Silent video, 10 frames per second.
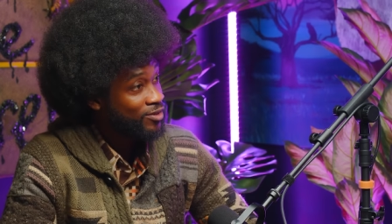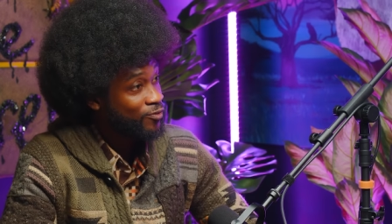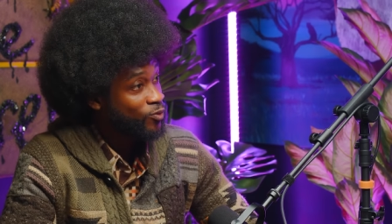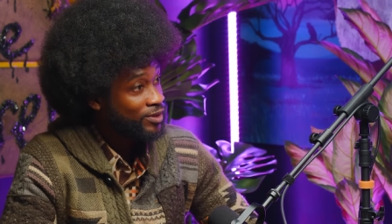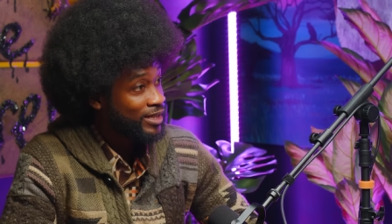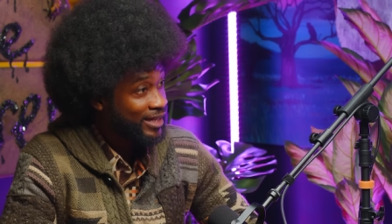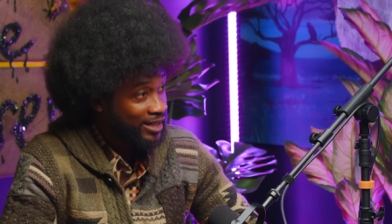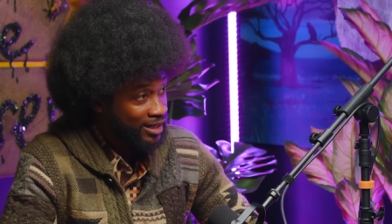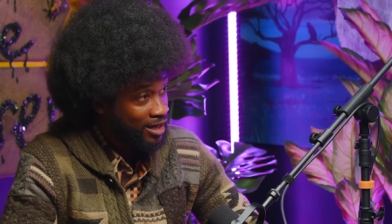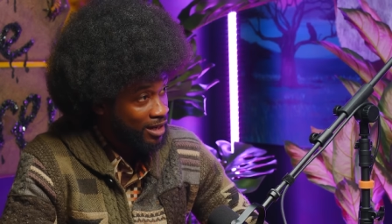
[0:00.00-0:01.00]
of what they can
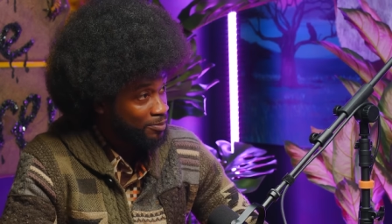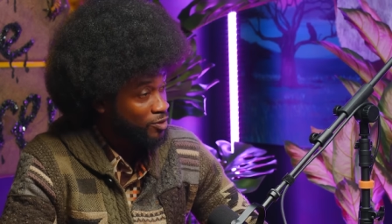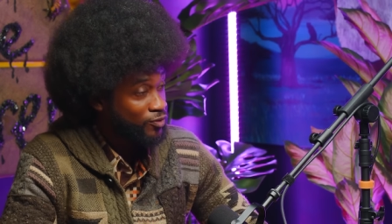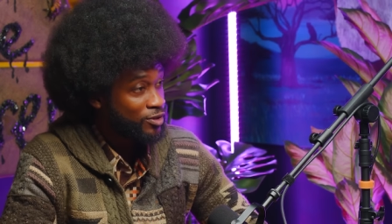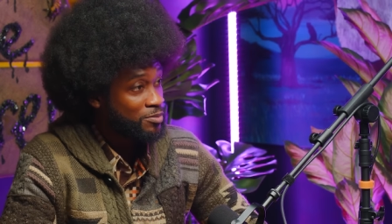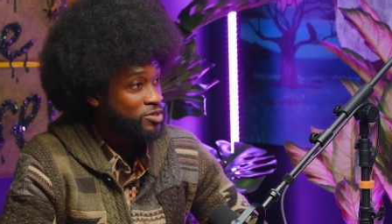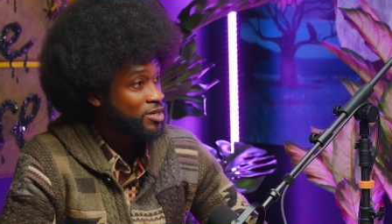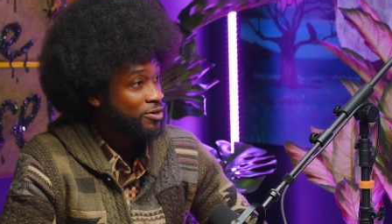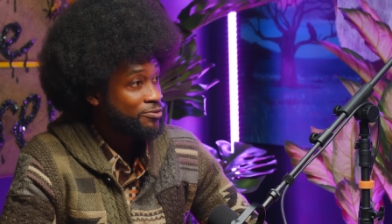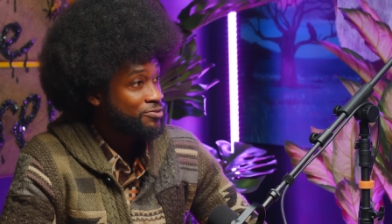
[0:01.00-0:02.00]
accomplish for
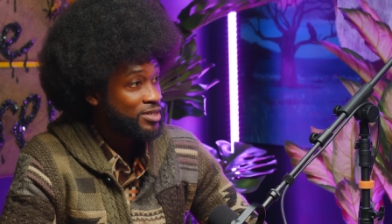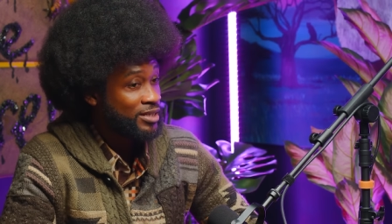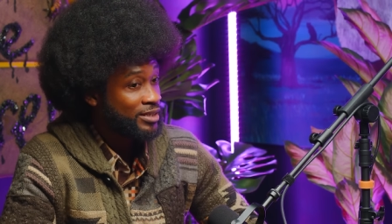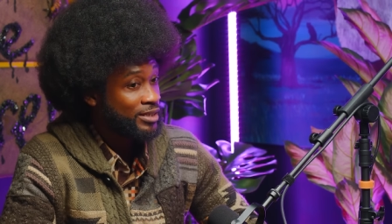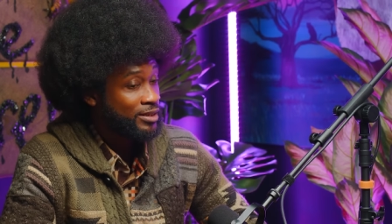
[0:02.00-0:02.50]
themselves, then,